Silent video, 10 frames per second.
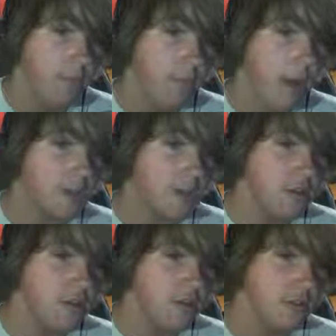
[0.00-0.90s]

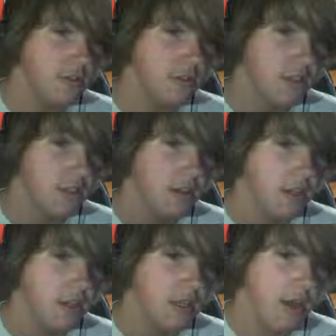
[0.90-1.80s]
Bubbles!
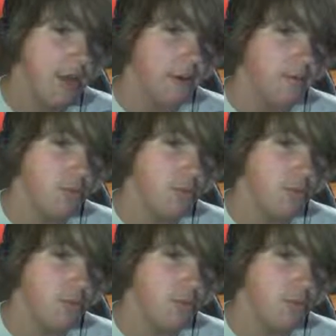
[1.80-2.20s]
Now I can